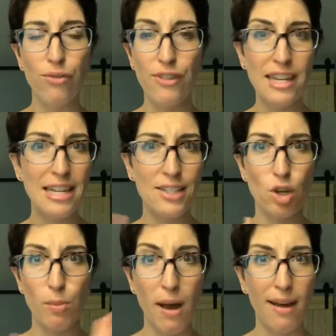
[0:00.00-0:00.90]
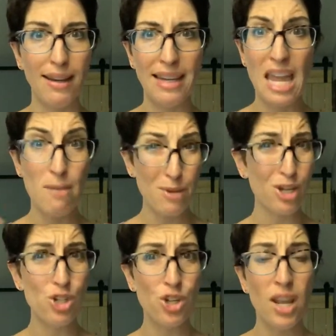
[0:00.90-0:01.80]
fitness, or body
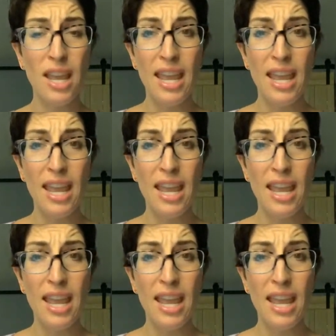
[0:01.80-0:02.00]
image.